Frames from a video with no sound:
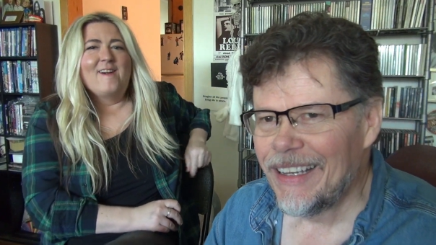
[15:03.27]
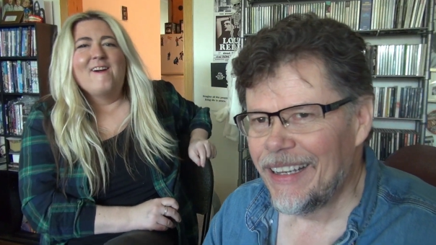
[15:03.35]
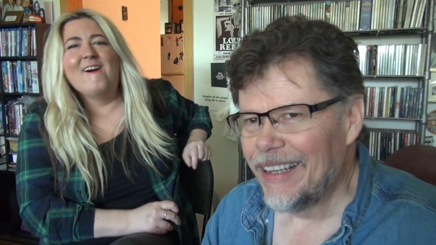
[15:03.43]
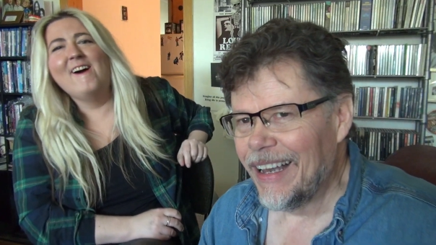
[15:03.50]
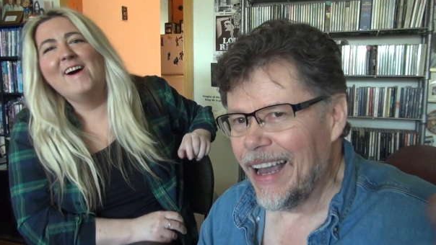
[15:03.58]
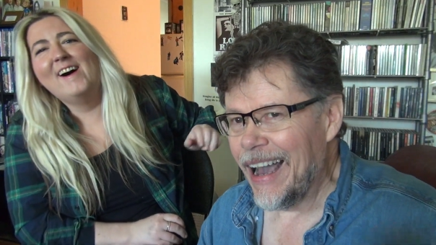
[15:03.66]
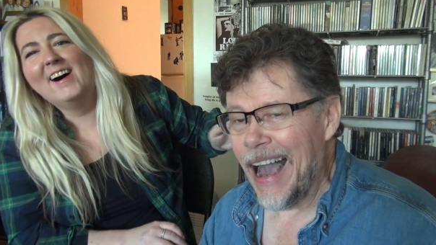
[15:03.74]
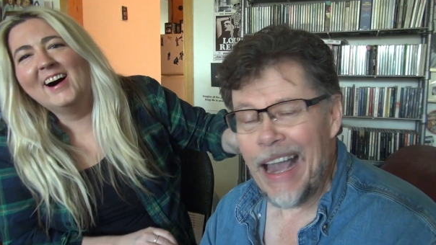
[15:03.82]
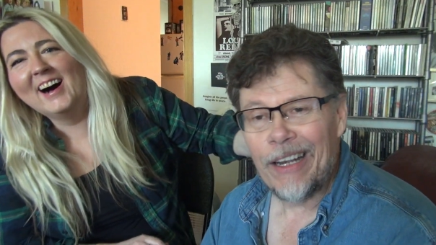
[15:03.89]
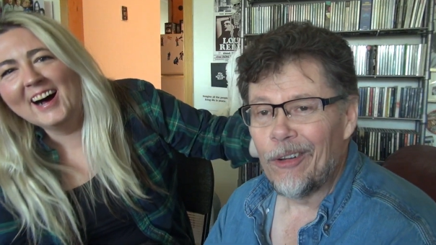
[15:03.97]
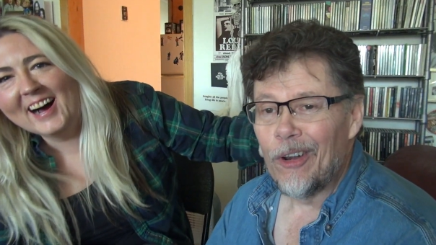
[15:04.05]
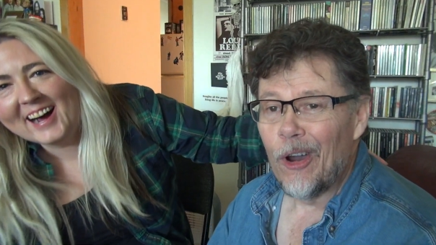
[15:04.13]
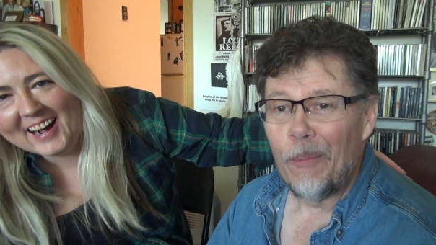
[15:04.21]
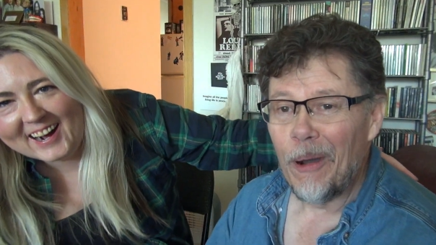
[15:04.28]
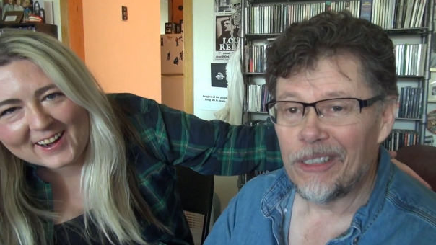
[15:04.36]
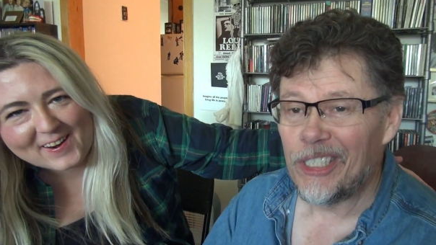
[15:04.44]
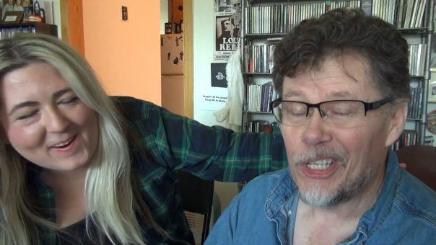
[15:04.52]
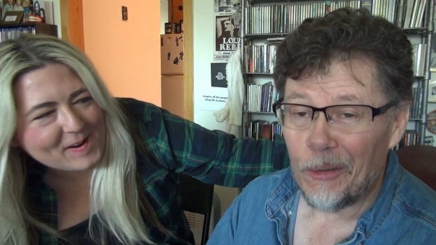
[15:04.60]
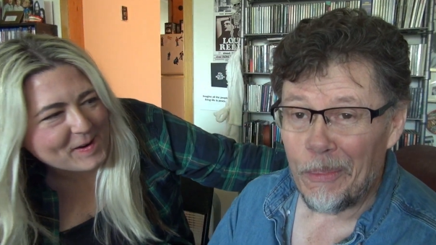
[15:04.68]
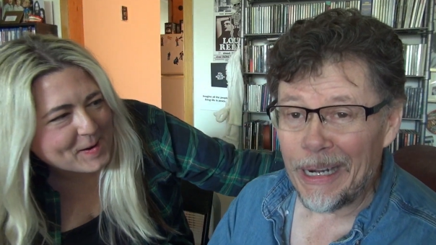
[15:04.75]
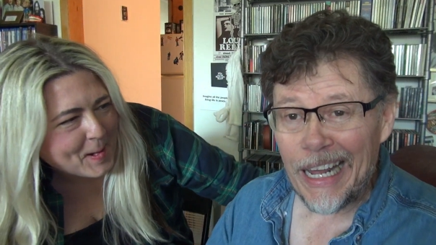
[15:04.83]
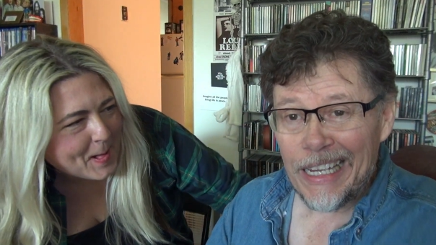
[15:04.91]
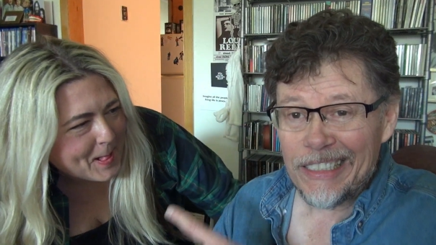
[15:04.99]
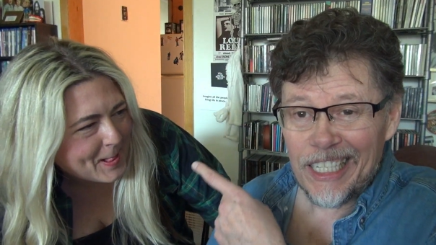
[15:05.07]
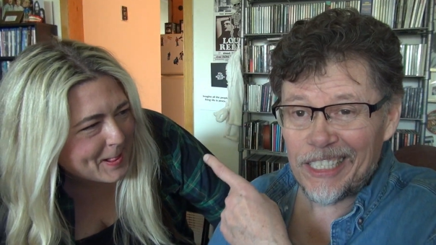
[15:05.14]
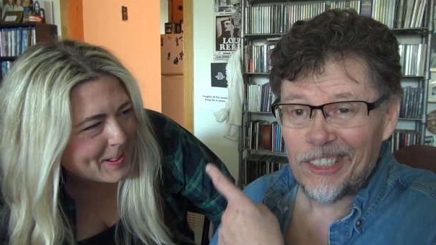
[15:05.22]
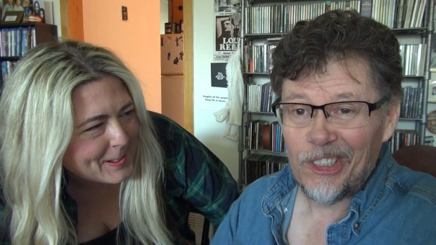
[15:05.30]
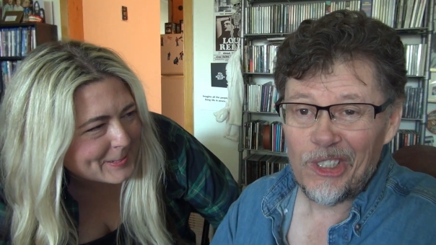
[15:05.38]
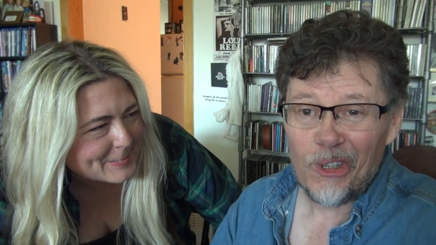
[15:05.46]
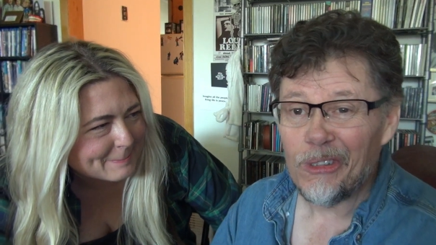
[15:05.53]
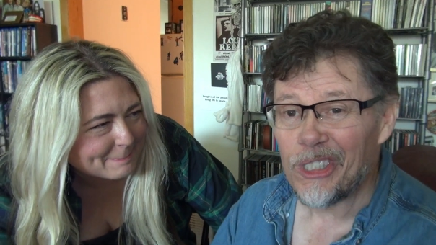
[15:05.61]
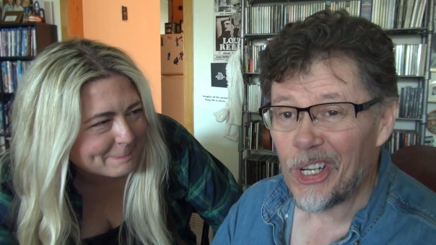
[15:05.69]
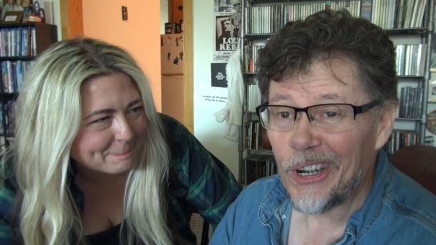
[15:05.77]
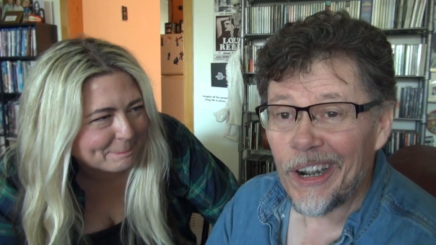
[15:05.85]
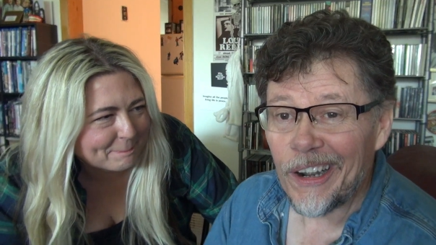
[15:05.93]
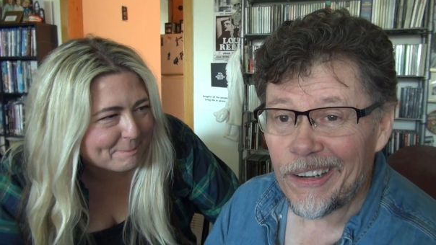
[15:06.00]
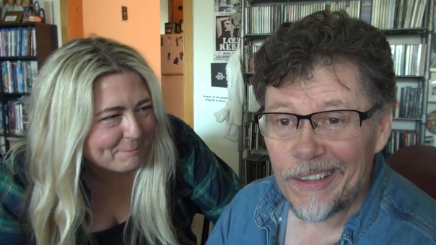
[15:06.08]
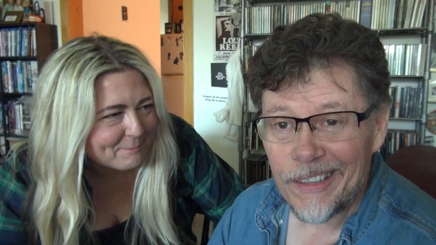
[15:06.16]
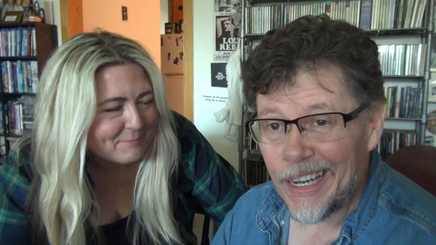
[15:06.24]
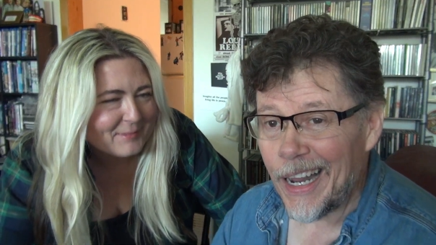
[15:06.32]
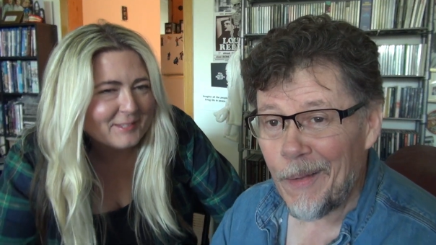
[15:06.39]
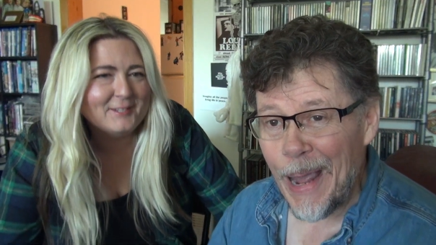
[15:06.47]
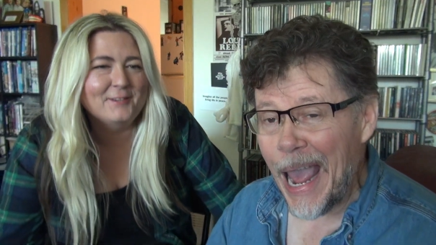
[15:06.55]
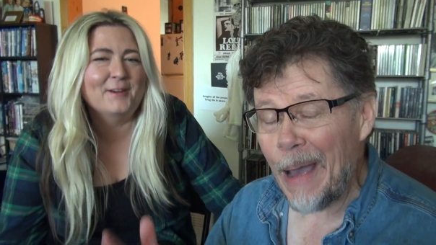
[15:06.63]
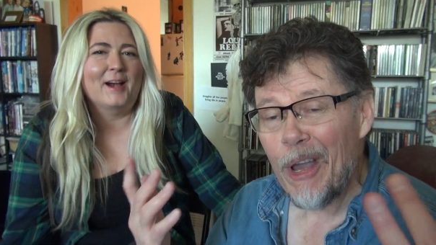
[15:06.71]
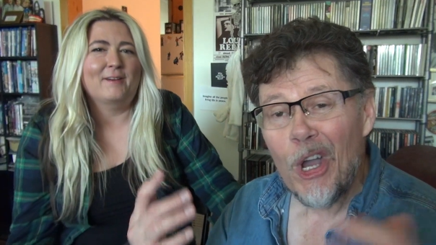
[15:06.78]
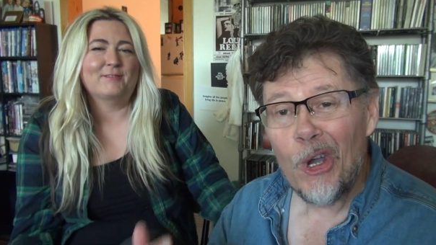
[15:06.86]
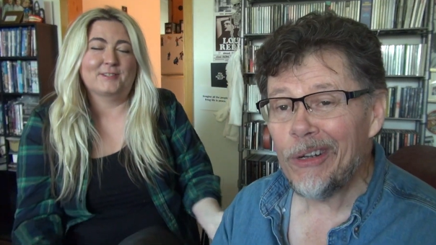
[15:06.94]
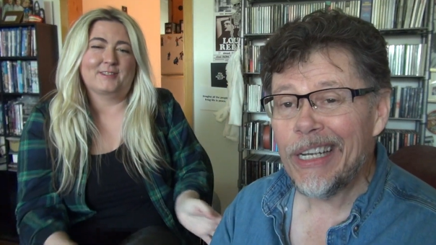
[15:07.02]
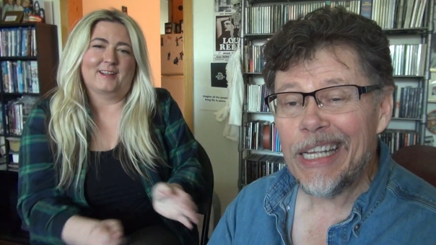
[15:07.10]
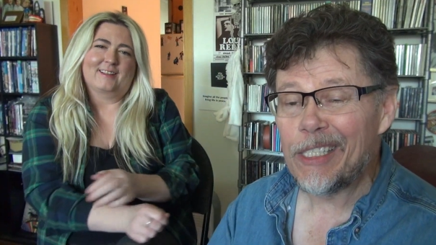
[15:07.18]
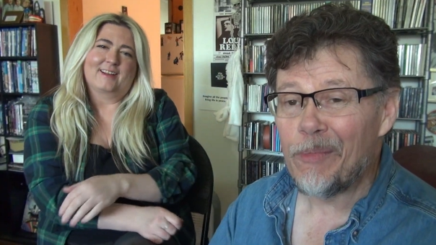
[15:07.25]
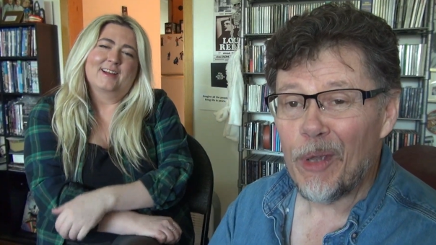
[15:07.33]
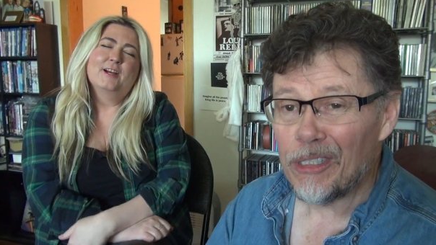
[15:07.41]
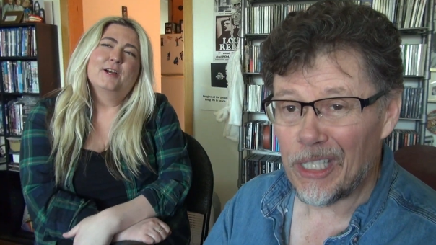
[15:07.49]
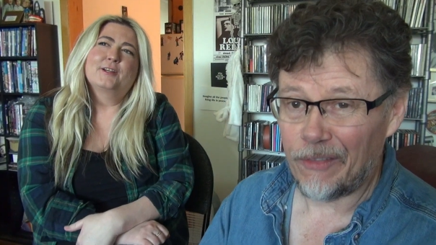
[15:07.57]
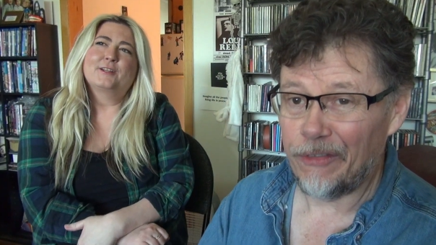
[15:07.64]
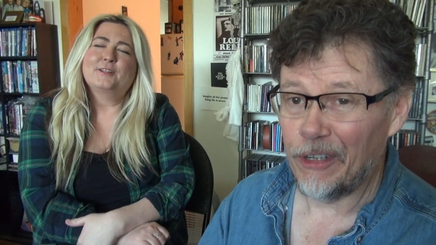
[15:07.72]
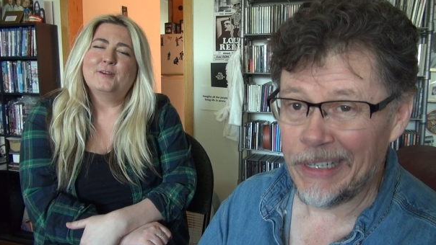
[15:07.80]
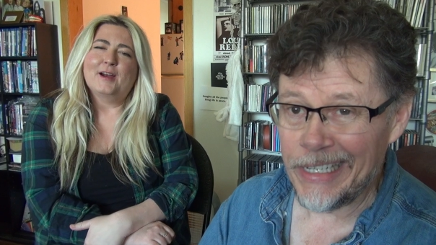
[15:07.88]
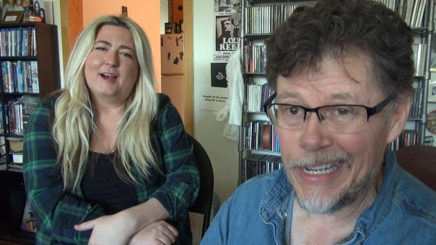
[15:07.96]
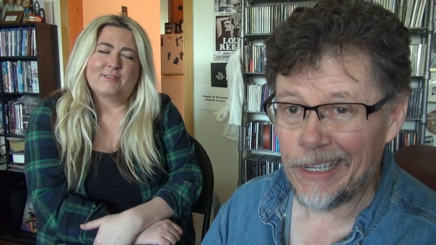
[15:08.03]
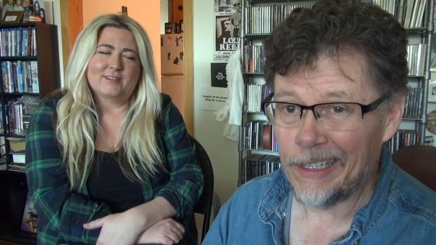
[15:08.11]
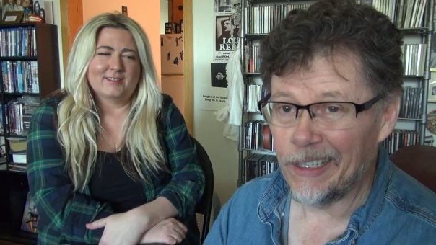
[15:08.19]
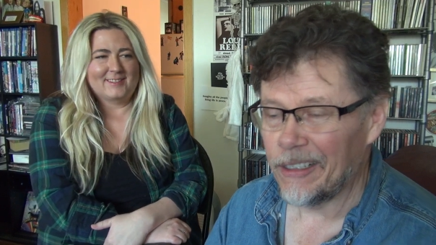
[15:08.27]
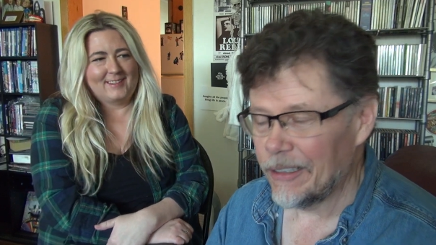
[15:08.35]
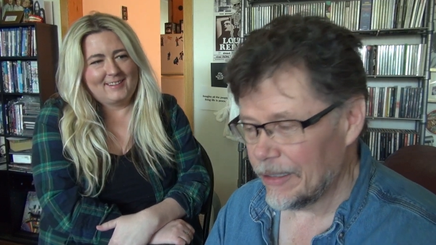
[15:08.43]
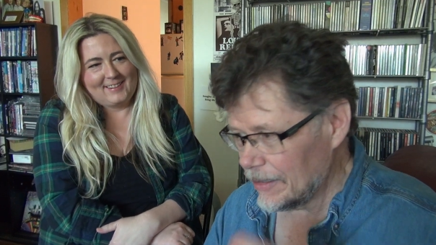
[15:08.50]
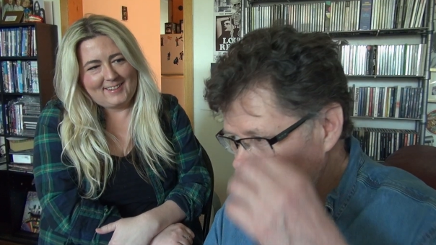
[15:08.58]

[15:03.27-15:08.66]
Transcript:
Speaker 1: I don't know about you, but I just choose her. I'm happy. Who needs that. music for you a year? You have to say